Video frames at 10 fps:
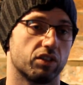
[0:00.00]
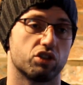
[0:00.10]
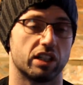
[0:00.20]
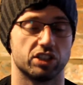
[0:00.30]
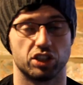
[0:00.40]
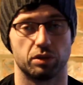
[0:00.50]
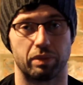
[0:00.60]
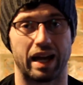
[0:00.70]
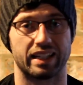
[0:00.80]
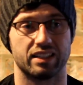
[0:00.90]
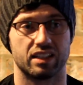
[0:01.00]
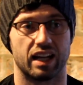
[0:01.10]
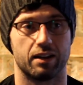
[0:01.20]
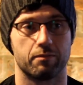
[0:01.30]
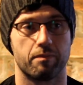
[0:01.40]
to transition back into
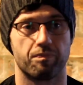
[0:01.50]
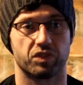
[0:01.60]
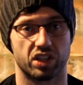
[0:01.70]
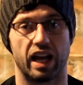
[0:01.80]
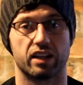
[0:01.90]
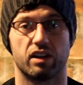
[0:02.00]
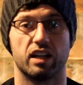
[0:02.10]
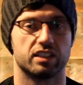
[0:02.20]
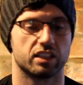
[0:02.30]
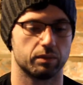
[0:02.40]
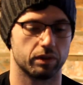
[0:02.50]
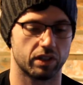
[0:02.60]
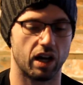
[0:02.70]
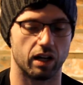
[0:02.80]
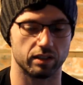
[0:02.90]
that categorized system of
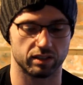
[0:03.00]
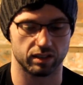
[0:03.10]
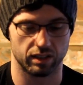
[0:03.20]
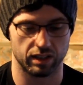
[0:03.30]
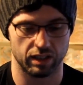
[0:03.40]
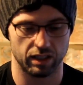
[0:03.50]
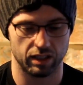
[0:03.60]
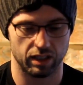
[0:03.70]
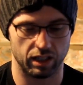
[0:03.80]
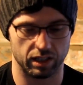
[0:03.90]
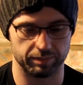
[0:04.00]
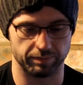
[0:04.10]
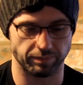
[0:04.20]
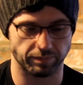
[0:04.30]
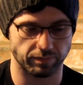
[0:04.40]
guards. So